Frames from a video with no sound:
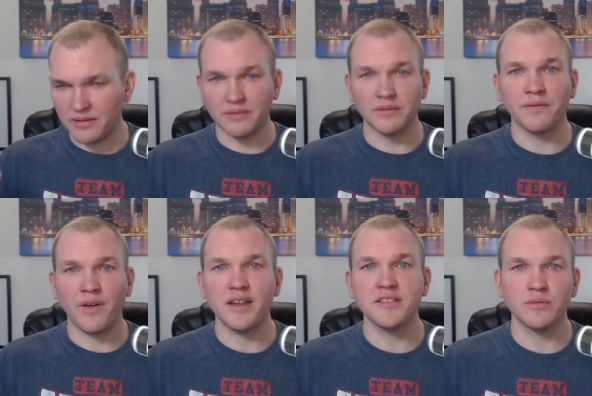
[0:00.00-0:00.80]

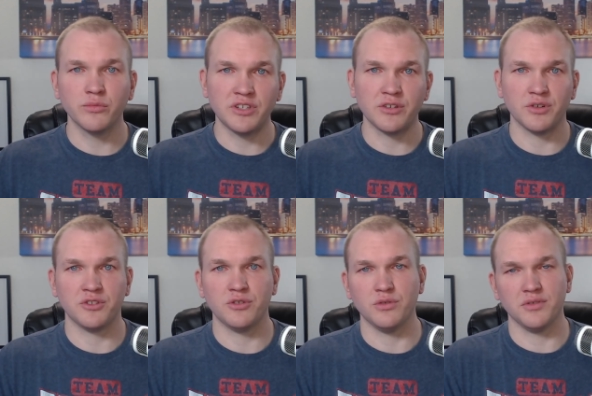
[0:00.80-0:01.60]
find some resource
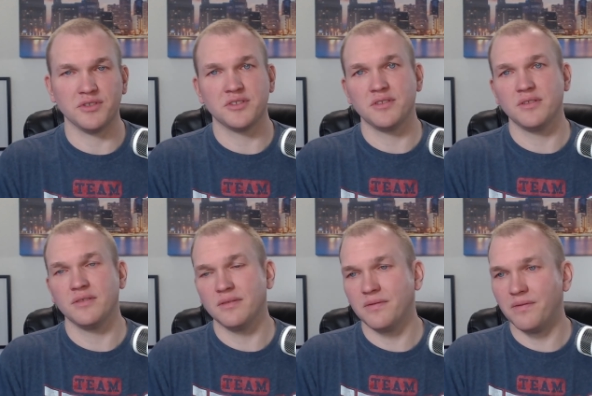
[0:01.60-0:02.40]
tools.
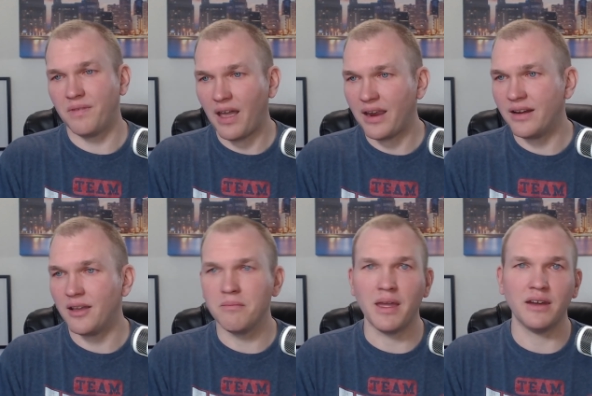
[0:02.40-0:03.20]
Find
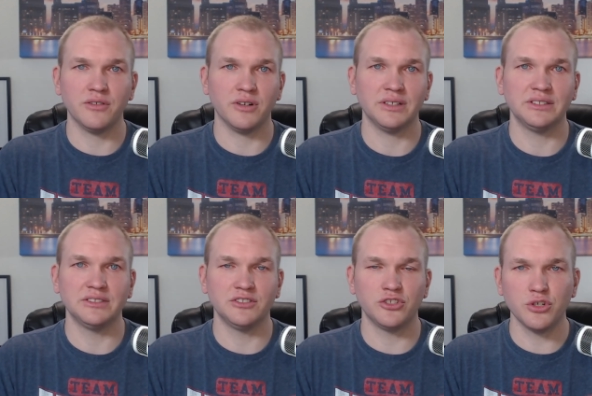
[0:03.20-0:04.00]
a mentor.
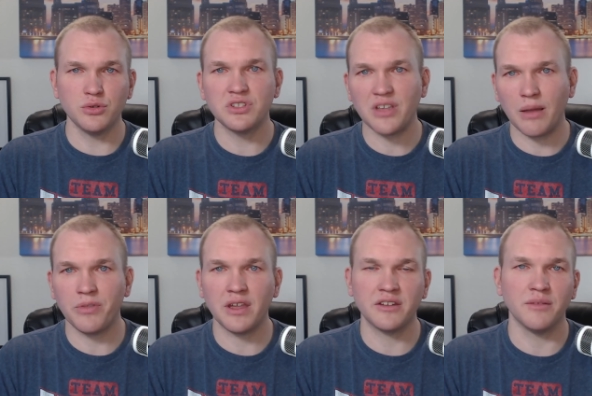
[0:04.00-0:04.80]
do
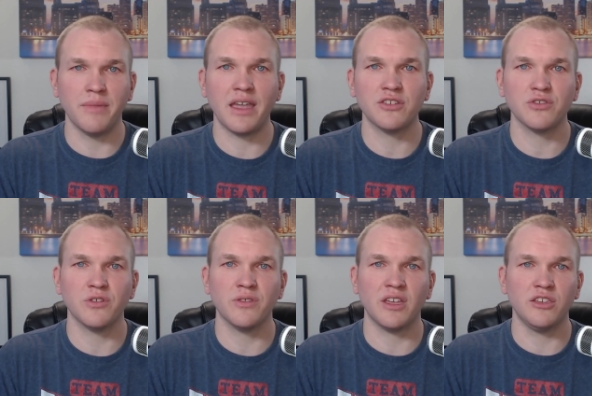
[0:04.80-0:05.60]
something to make
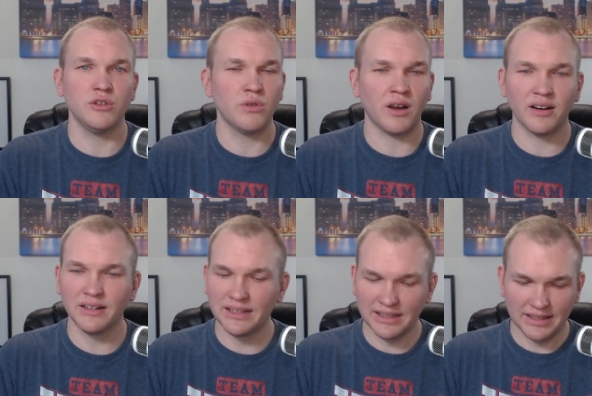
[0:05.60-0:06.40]
sure that you're
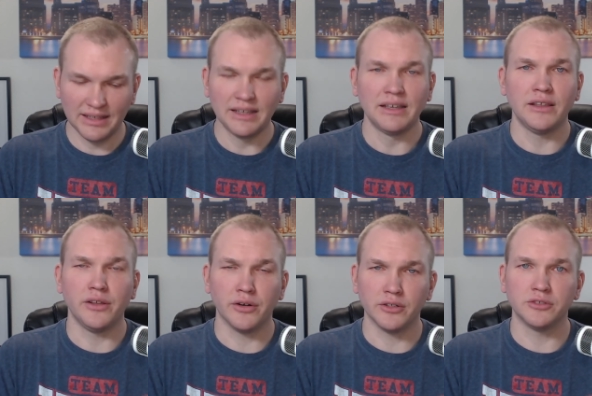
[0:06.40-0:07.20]

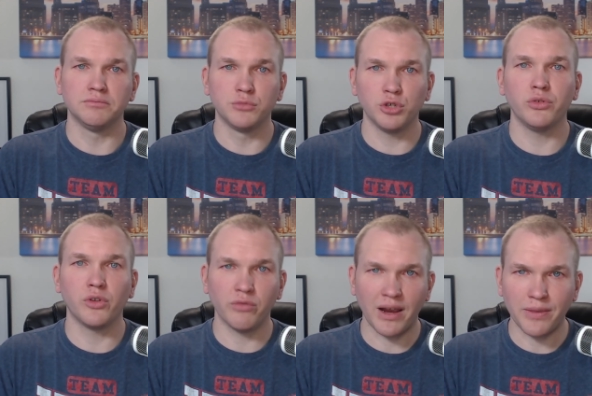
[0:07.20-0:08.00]
doing
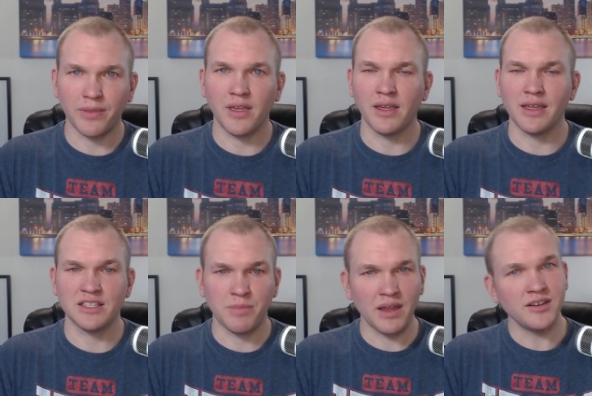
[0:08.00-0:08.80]
the right thing, and
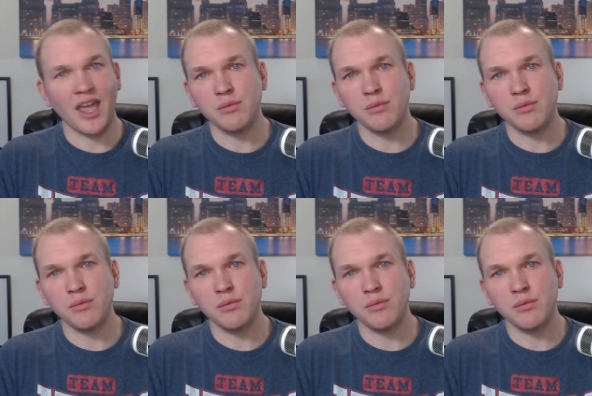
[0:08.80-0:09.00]
spend time in